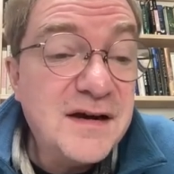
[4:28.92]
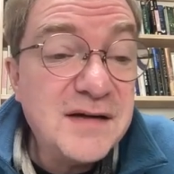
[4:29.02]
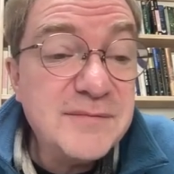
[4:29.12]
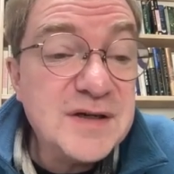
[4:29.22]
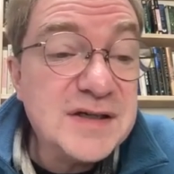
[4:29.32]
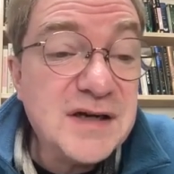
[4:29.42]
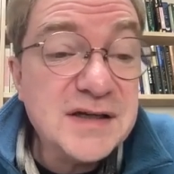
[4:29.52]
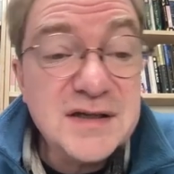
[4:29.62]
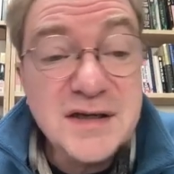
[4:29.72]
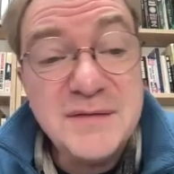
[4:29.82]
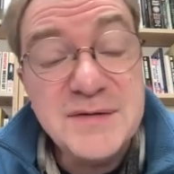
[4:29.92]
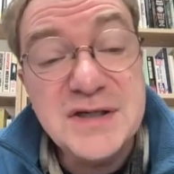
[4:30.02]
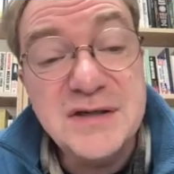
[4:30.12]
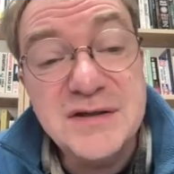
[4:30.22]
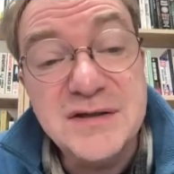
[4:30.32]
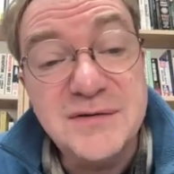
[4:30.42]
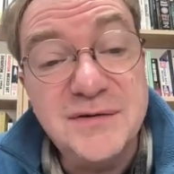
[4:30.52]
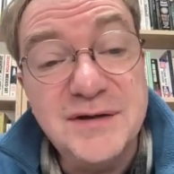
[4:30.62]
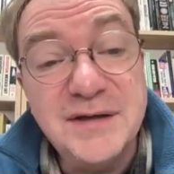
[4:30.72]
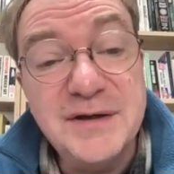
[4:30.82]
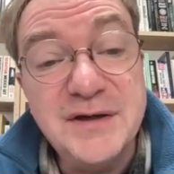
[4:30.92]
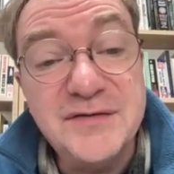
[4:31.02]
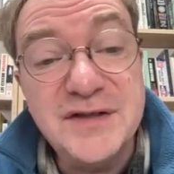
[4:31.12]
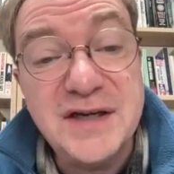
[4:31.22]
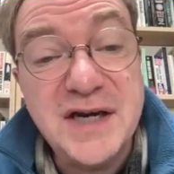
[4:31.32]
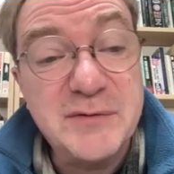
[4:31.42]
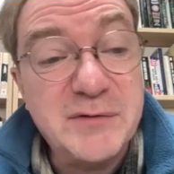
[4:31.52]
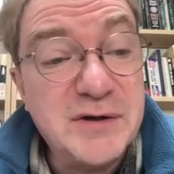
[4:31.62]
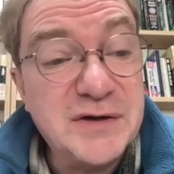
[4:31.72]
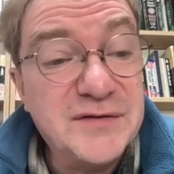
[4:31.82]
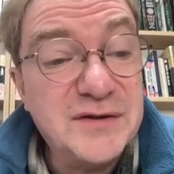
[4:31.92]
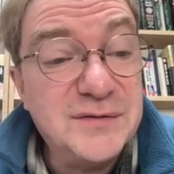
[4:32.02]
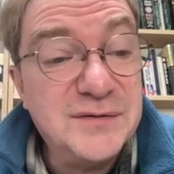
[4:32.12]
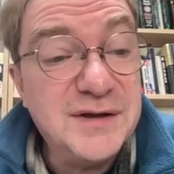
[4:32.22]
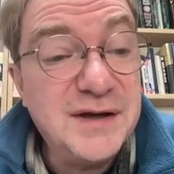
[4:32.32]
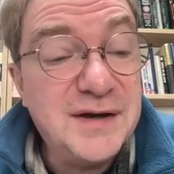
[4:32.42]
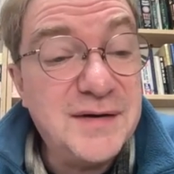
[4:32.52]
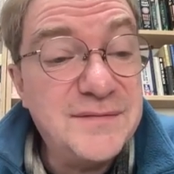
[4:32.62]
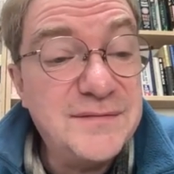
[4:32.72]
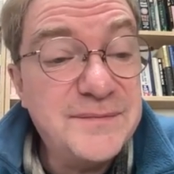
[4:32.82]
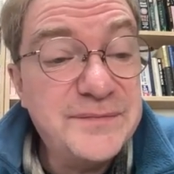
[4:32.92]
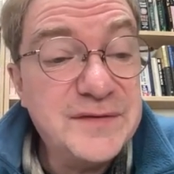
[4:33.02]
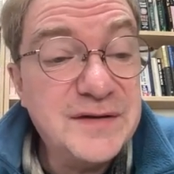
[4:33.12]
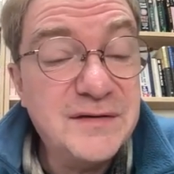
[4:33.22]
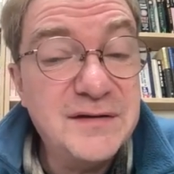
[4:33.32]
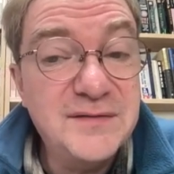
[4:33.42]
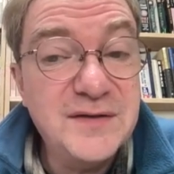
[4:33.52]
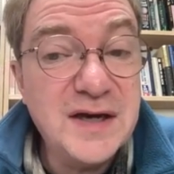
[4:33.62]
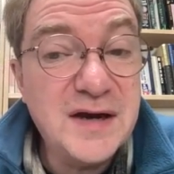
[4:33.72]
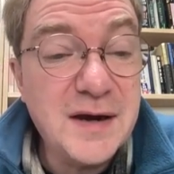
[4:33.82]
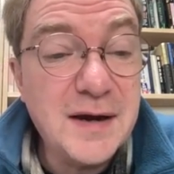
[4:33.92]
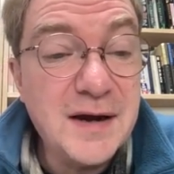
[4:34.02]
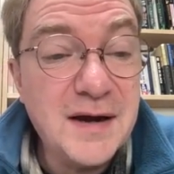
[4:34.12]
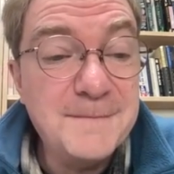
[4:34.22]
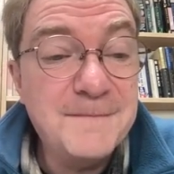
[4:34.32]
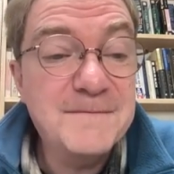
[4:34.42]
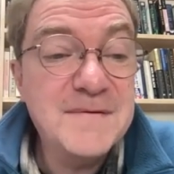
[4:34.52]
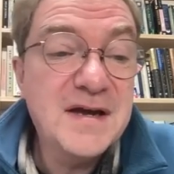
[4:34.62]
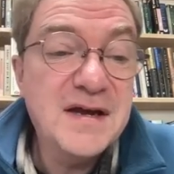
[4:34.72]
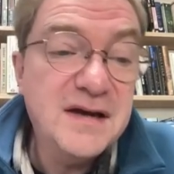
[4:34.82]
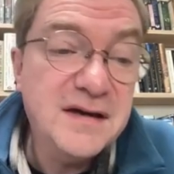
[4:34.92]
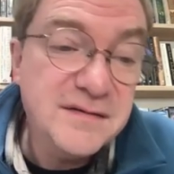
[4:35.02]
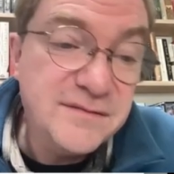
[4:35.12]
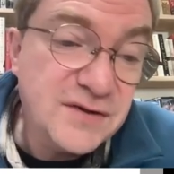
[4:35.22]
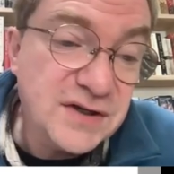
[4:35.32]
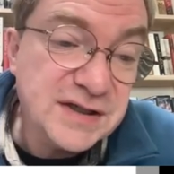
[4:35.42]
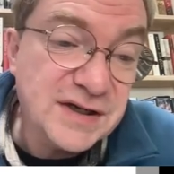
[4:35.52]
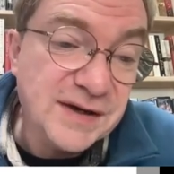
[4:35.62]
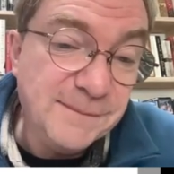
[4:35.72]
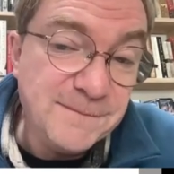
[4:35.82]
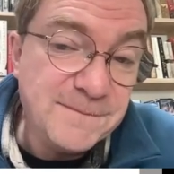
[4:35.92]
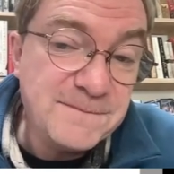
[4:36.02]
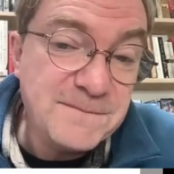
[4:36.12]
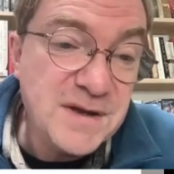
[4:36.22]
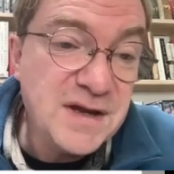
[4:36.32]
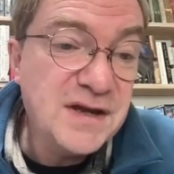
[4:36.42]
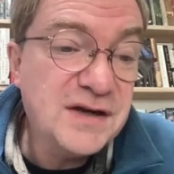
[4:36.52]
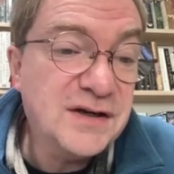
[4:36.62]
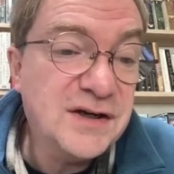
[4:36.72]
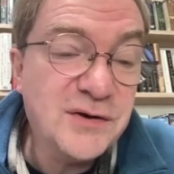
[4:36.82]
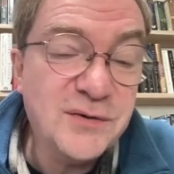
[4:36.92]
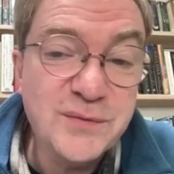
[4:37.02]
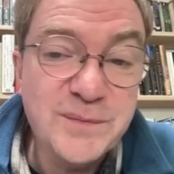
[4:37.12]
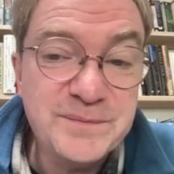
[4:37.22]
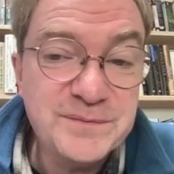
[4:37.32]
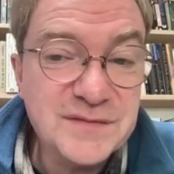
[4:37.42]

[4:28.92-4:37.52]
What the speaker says: I'm excited to come and see you soon. Let me know if Saturday will work for you. Love, Olivia. First name. No